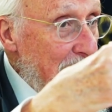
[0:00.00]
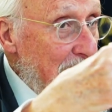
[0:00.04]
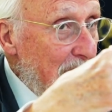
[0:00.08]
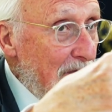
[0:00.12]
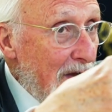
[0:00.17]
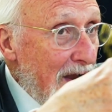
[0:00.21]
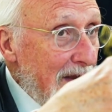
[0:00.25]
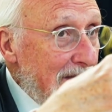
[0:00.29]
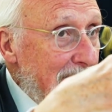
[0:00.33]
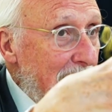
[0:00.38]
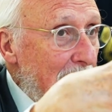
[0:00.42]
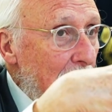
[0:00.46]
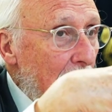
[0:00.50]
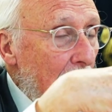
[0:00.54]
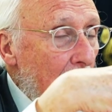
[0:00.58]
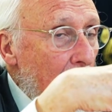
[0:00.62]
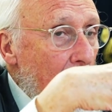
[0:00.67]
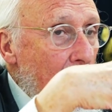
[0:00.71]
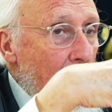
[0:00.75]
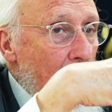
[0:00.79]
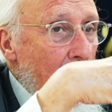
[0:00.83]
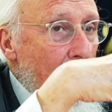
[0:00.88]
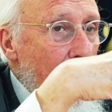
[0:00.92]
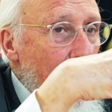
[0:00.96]
fact that
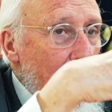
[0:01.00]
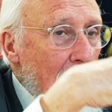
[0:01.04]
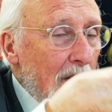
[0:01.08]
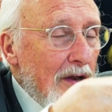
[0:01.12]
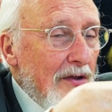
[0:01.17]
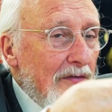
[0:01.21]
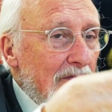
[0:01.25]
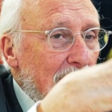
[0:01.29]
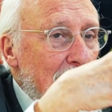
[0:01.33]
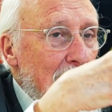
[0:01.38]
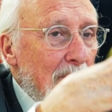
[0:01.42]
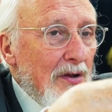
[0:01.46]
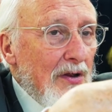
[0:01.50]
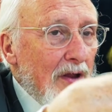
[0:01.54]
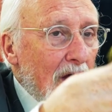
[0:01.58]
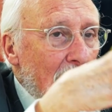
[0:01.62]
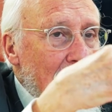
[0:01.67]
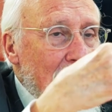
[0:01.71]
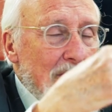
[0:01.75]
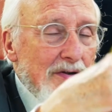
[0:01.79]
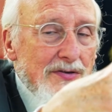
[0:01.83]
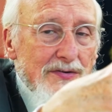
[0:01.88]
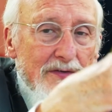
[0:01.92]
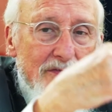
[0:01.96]
all of the
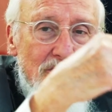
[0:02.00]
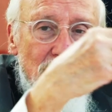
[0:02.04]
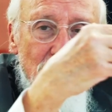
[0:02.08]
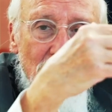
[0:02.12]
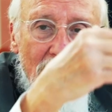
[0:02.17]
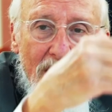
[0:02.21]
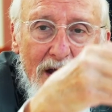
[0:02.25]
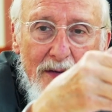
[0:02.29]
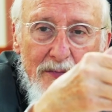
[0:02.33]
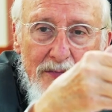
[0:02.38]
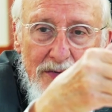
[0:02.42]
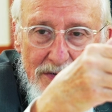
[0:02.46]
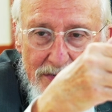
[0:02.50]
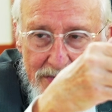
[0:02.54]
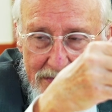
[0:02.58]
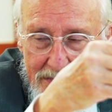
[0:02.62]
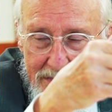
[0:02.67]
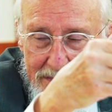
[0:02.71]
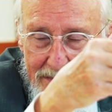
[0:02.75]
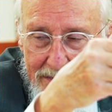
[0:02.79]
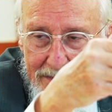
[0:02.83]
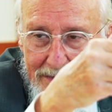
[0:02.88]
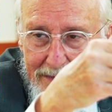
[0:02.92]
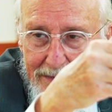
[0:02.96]
malachas of
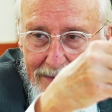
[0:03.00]
Shabbos,